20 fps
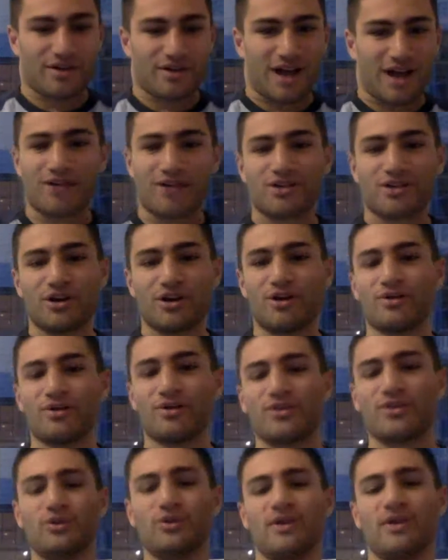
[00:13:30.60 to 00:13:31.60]
I'll go
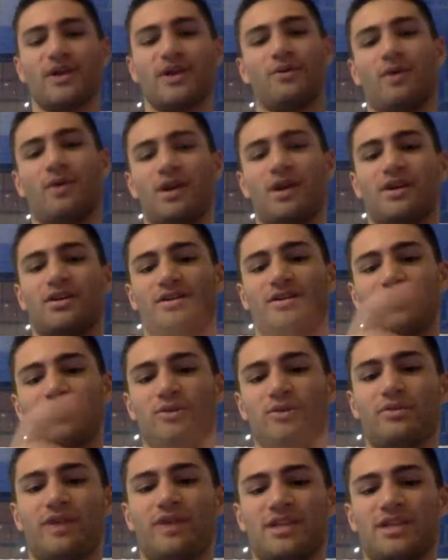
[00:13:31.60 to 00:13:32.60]
Juve.
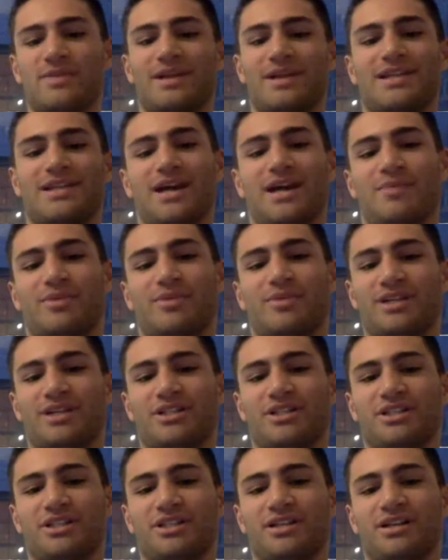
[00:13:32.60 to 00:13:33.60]
Juve is my top
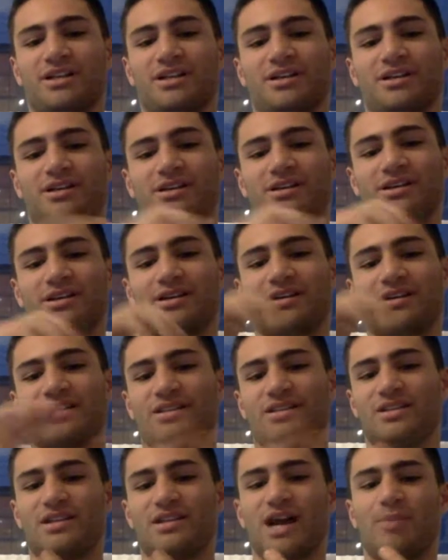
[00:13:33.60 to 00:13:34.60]
prediction.
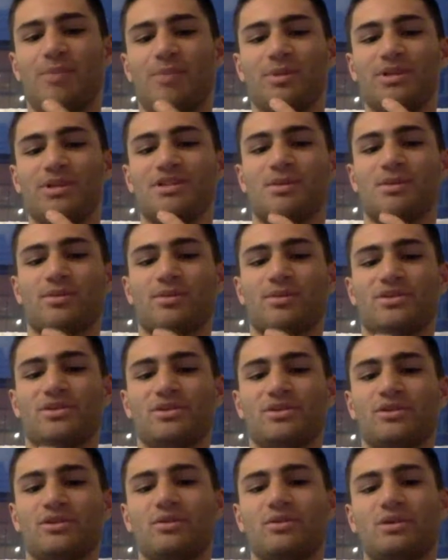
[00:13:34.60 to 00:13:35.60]
Napoli's number
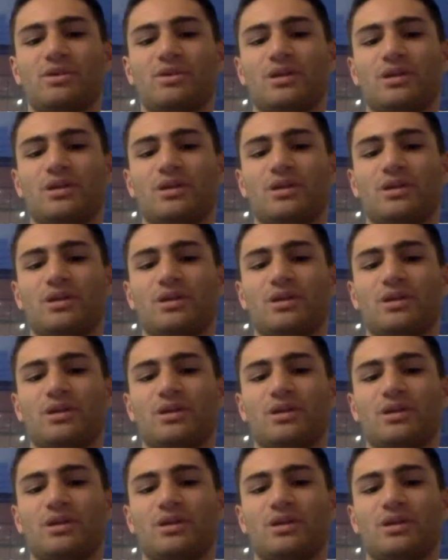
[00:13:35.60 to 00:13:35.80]
two,